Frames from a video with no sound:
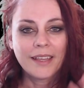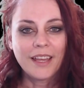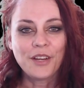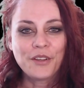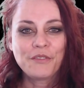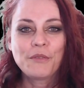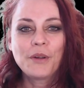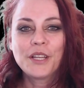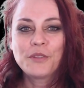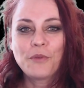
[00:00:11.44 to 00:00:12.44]
Hello
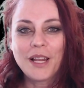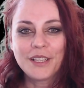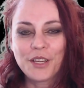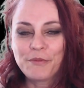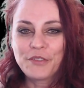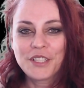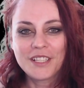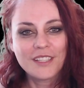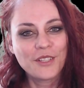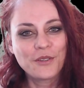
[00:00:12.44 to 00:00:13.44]
everyone, welcome for
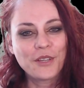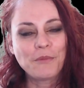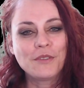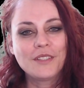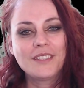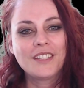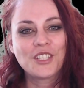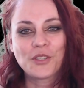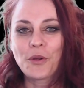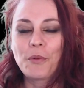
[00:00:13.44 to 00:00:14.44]
this new community
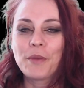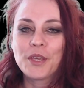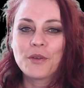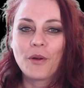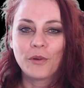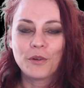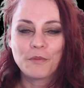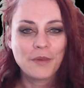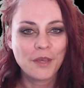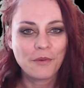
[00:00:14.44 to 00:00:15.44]
show. May you all
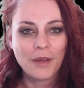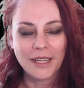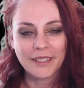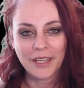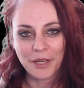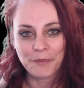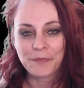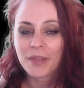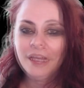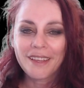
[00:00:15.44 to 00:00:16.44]
be welcome.
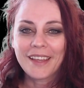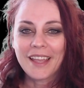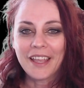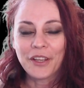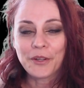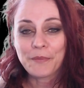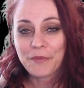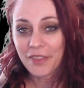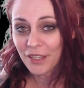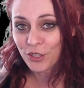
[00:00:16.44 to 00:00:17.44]
Um,
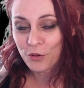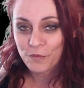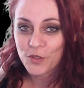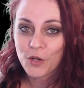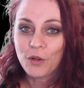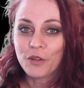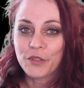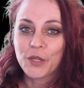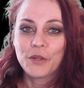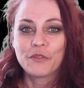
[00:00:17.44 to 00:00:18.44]
thank you to all of
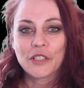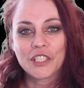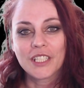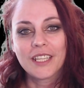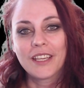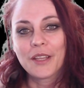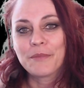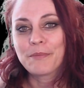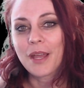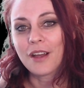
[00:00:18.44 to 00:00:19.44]
you for checking out
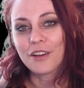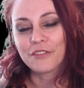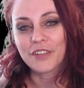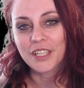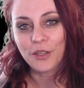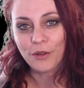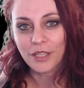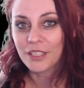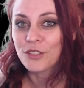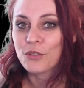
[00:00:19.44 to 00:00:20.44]
our video
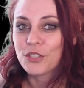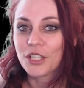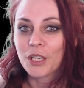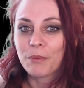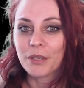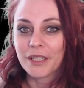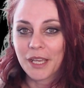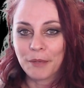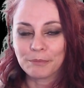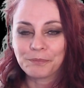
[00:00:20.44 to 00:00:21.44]
and to check up our
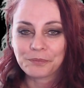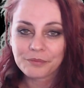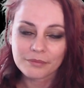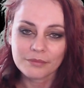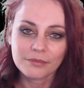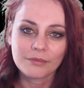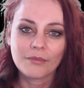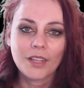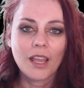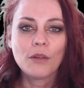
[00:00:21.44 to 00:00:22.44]
game.
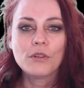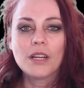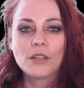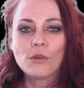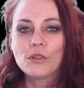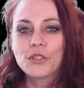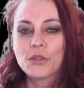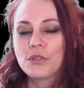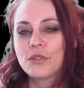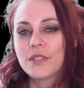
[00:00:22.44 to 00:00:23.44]
I would like
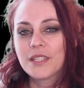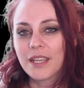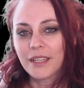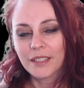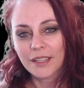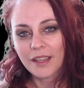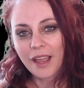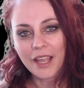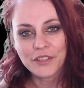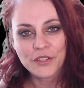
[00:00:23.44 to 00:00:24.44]
also to say
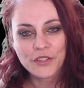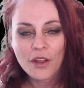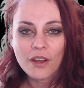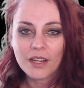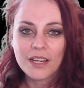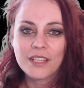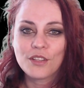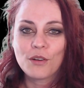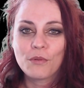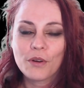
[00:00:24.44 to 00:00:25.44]
another
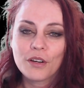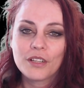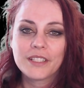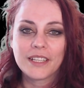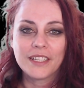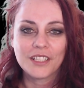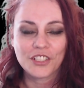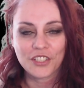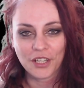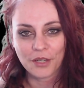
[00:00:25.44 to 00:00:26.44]
little word in
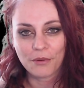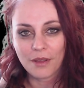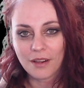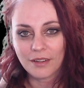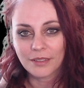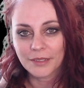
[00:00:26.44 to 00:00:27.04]
general